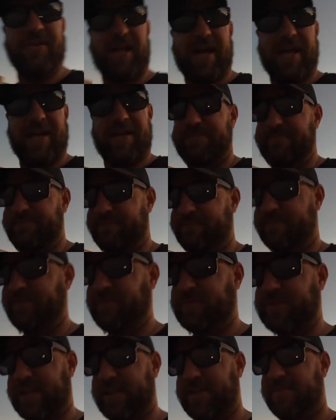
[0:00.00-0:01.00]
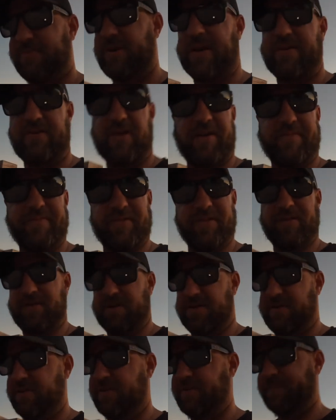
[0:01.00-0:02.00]
day, chasing around after the
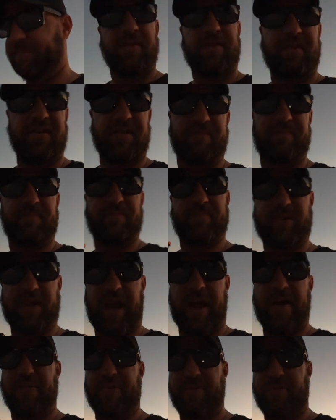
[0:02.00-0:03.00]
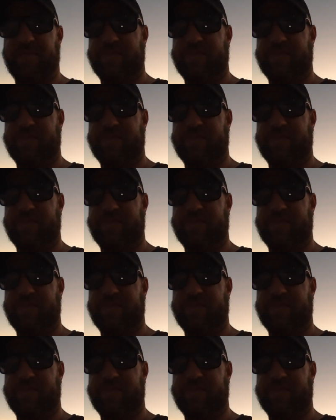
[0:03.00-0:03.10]
dog, to the camera